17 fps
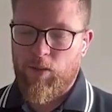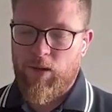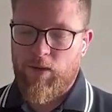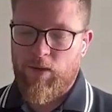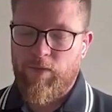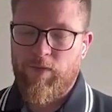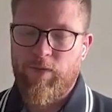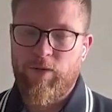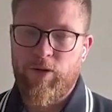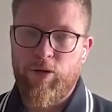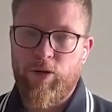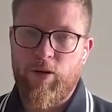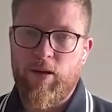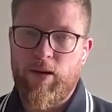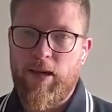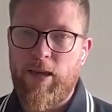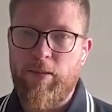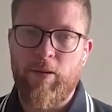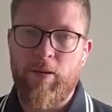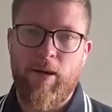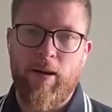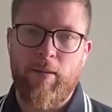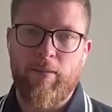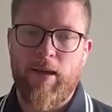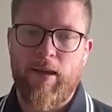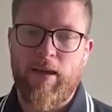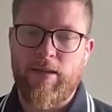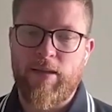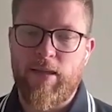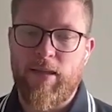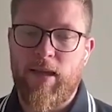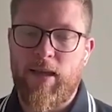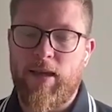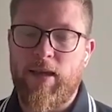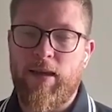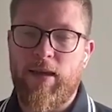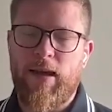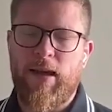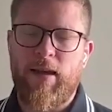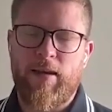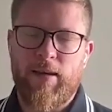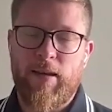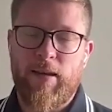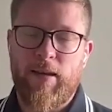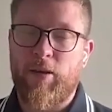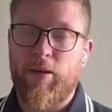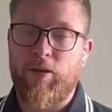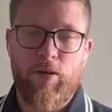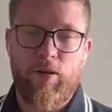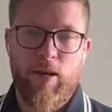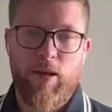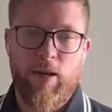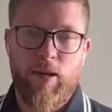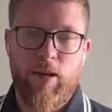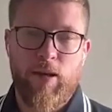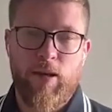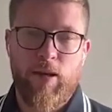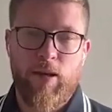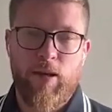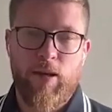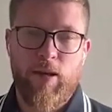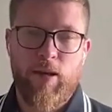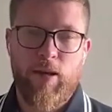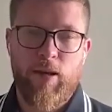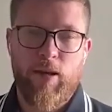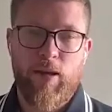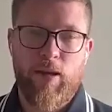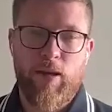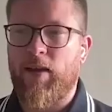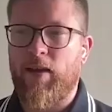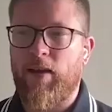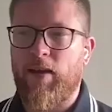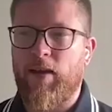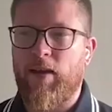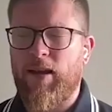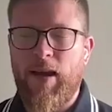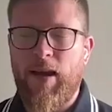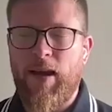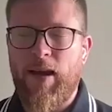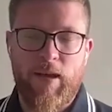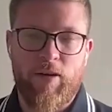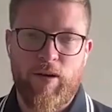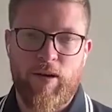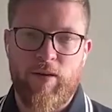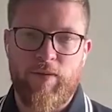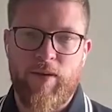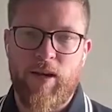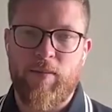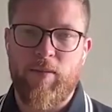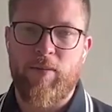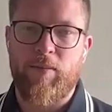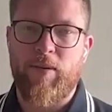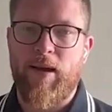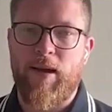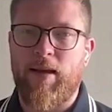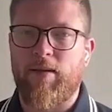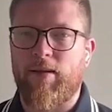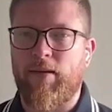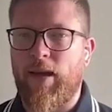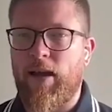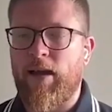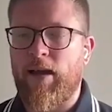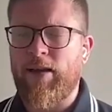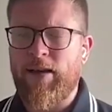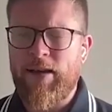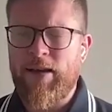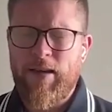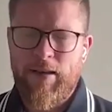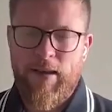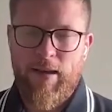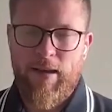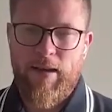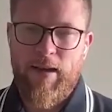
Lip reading: Like you can keep them updated. They can do their performance stuff there. They can have their career development plans there.